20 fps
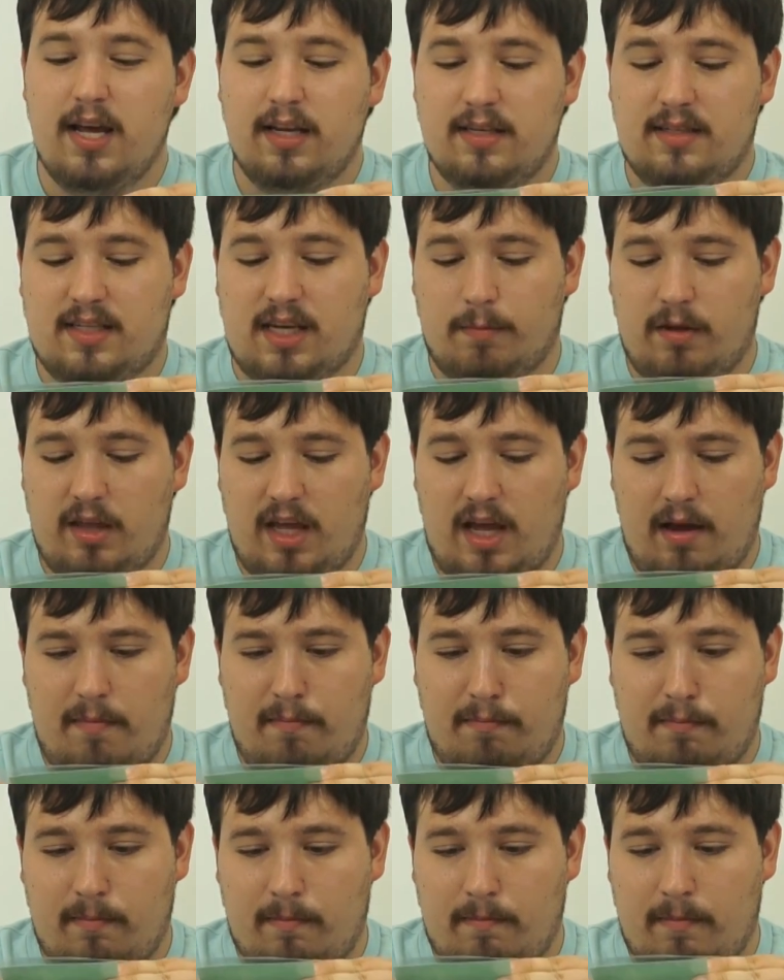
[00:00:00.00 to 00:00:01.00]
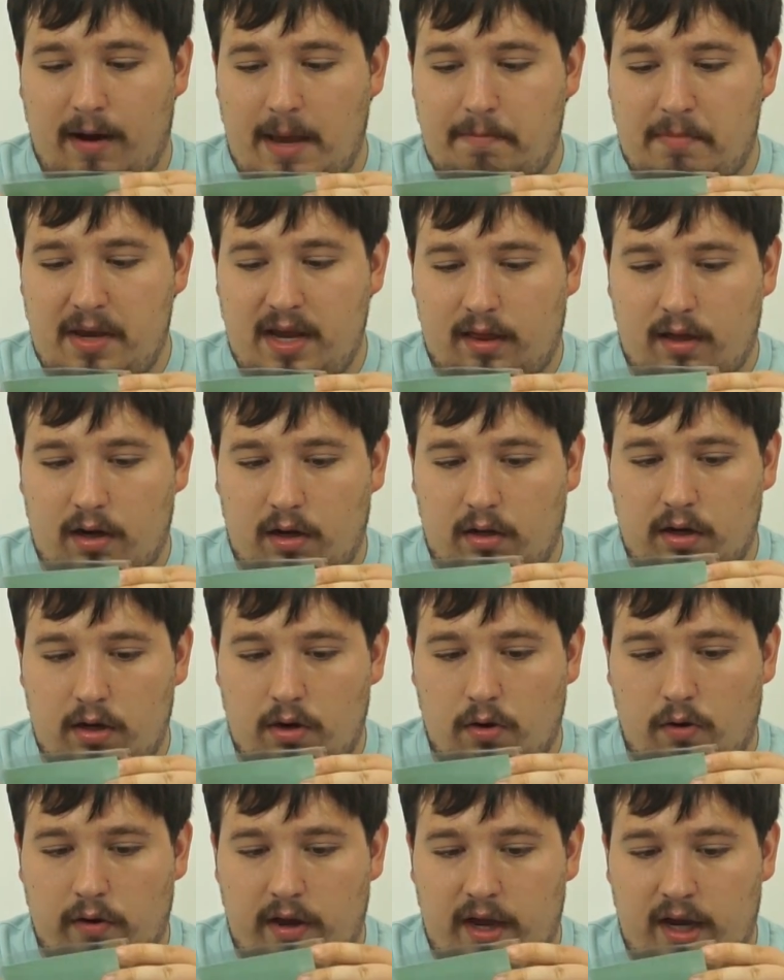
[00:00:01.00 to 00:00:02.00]
Some of them might be a little
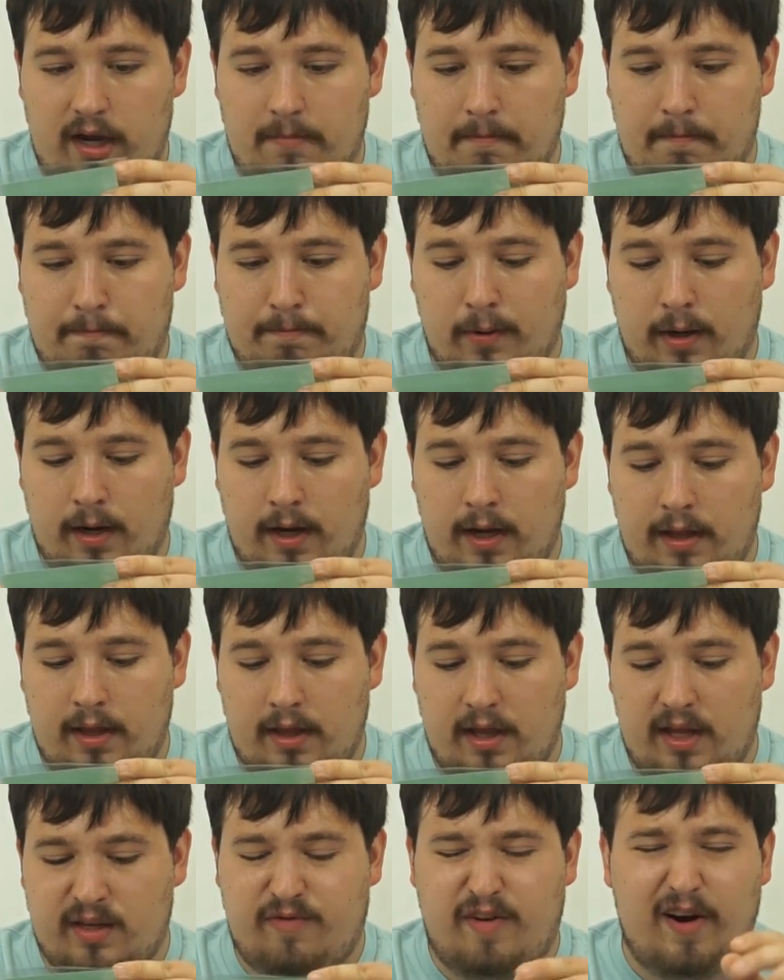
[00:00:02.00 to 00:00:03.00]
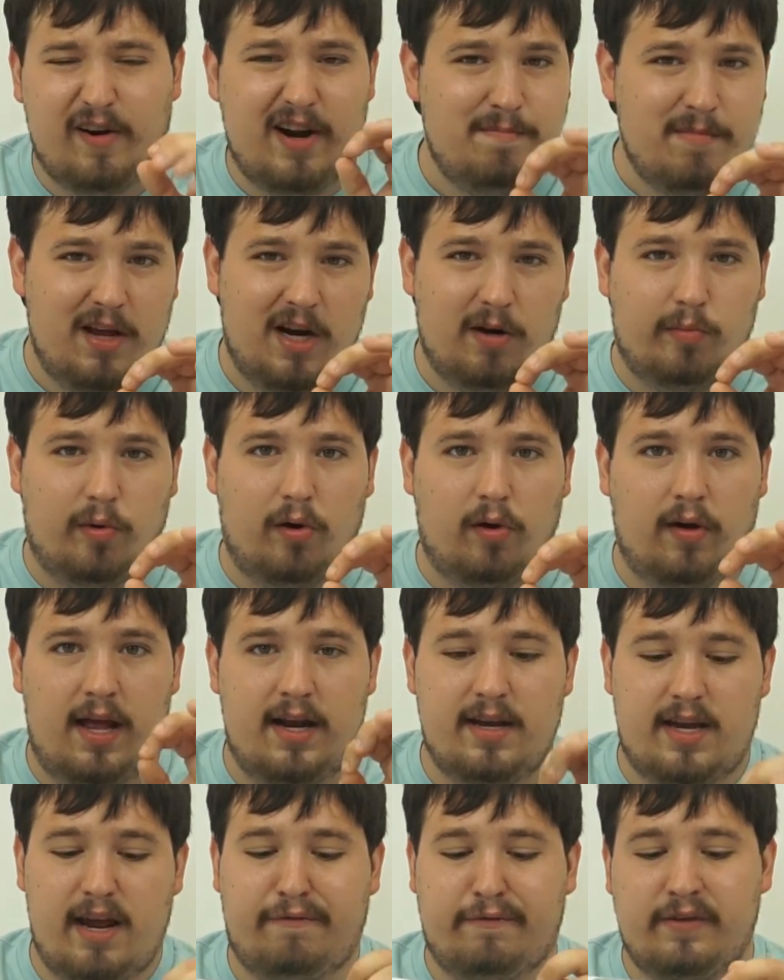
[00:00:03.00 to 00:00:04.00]
annoying, but it's very minimal
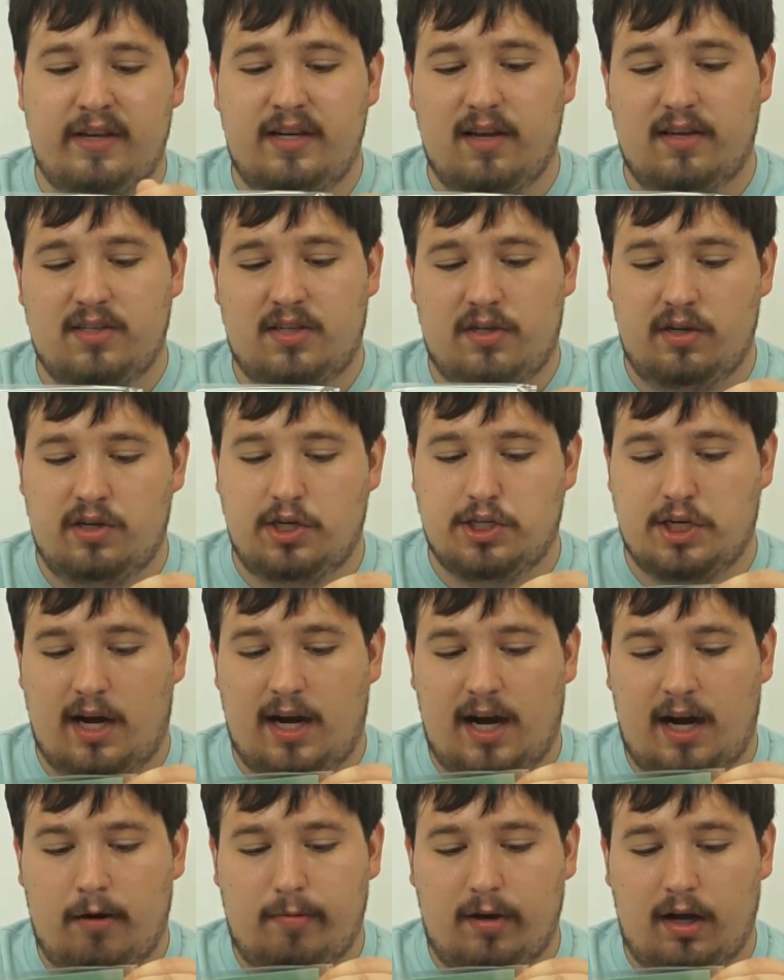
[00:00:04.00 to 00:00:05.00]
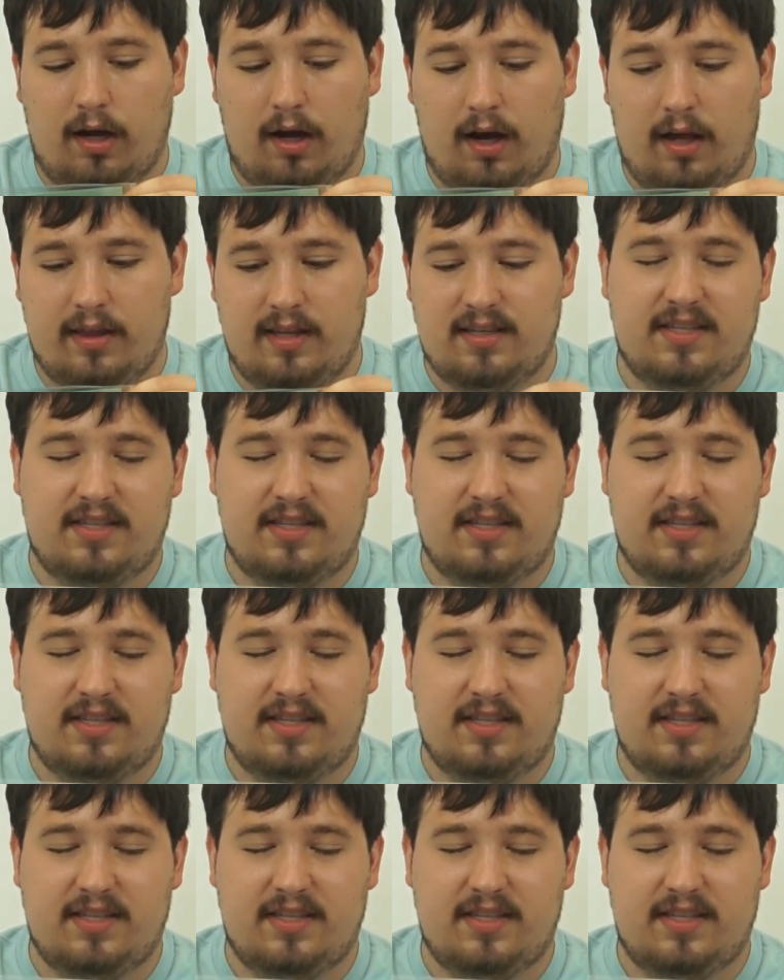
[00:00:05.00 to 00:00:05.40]
and definitely does a good job.